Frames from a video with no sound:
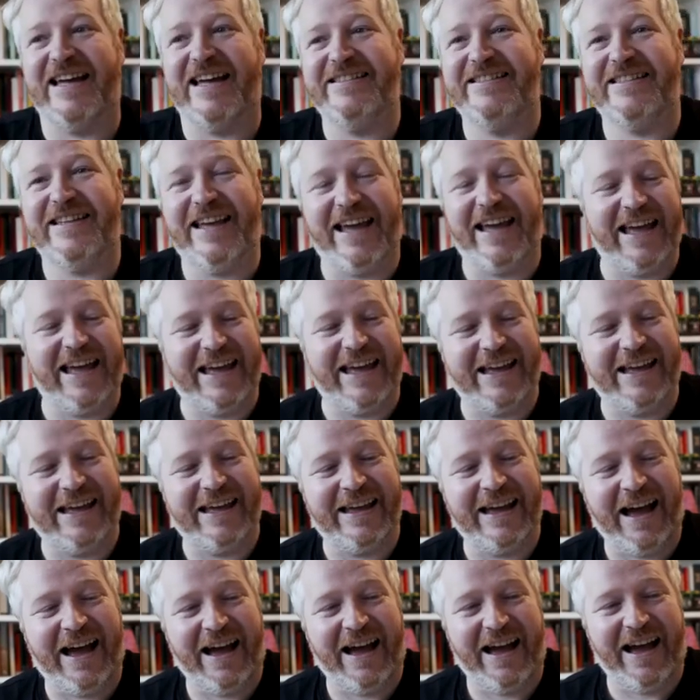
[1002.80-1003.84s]
said,
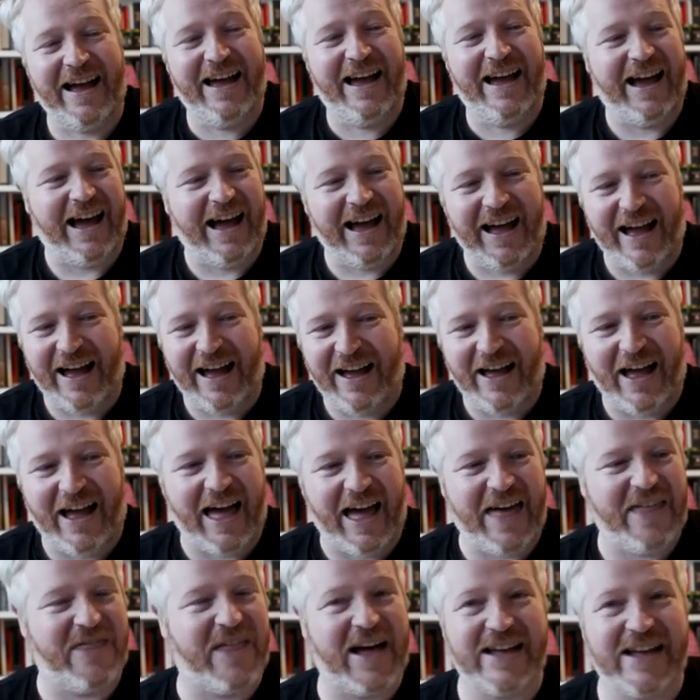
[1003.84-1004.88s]
a,
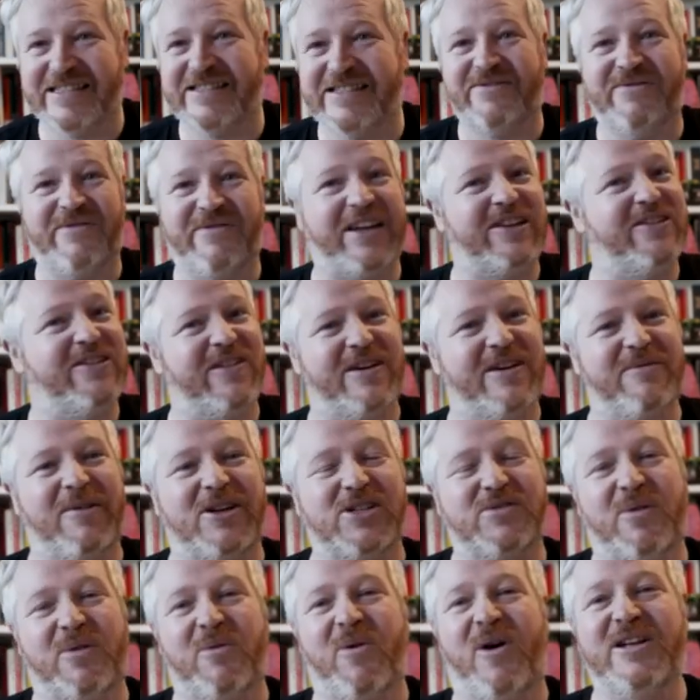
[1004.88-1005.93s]
I, that's thank you very
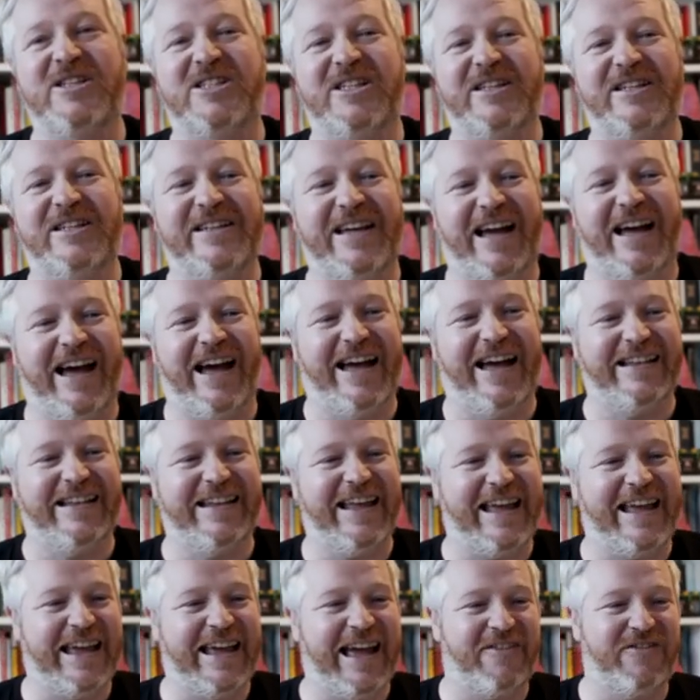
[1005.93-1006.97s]
much for watching, and
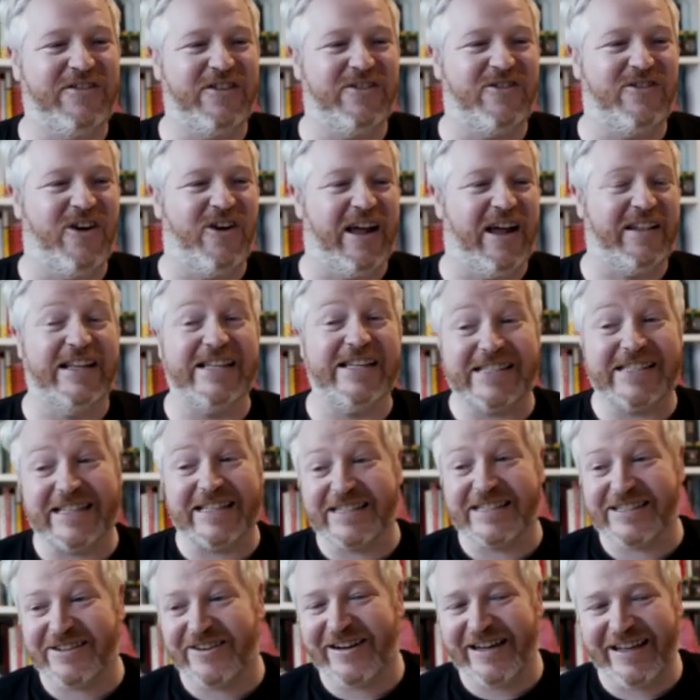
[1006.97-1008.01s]
a, if you've got and
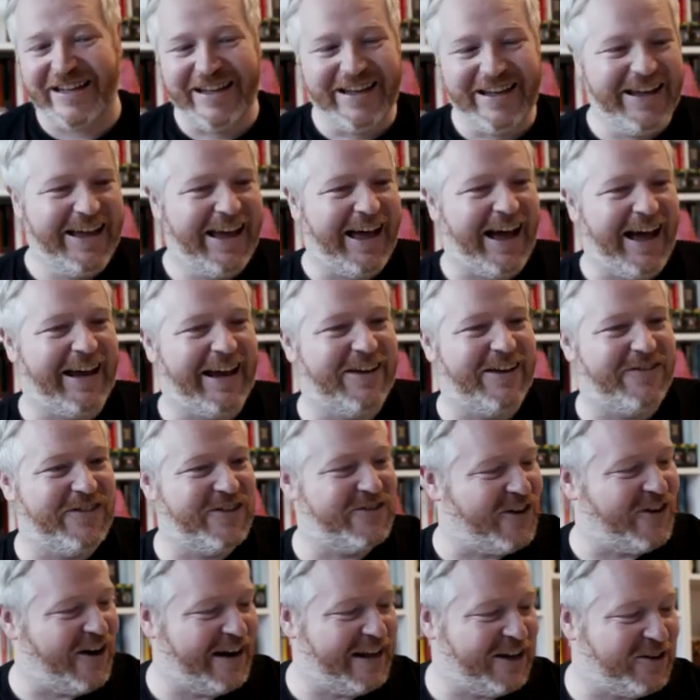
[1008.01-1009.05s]
listening, sorry, and if
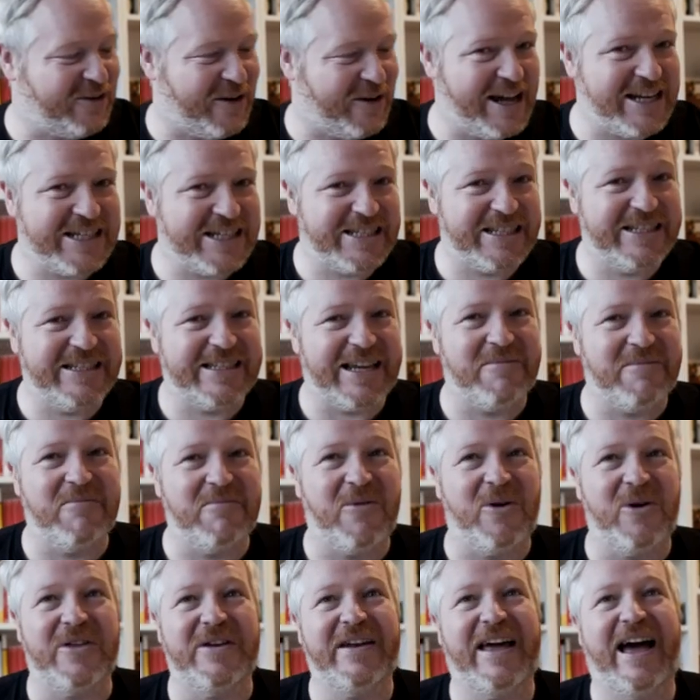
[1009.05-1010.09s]
you've got any questions, I'm
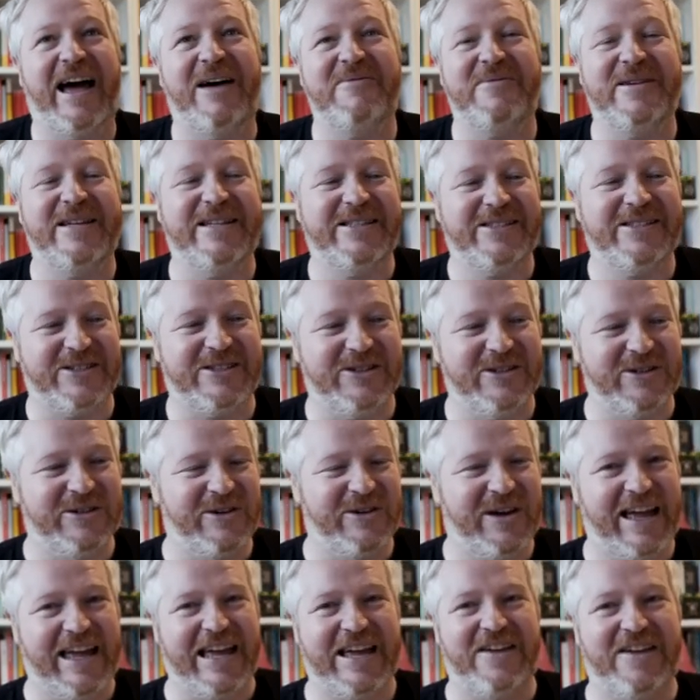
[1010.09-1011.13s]
more than happy
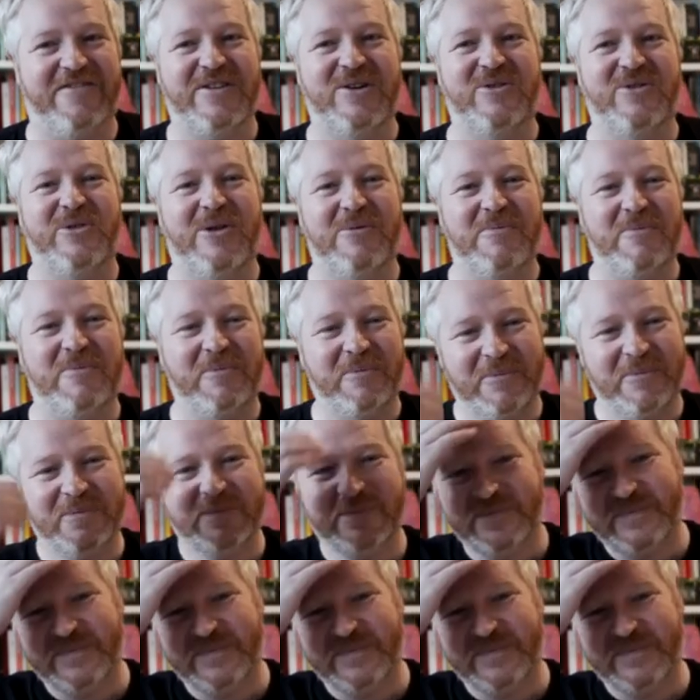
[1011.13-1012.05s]
to a, field them.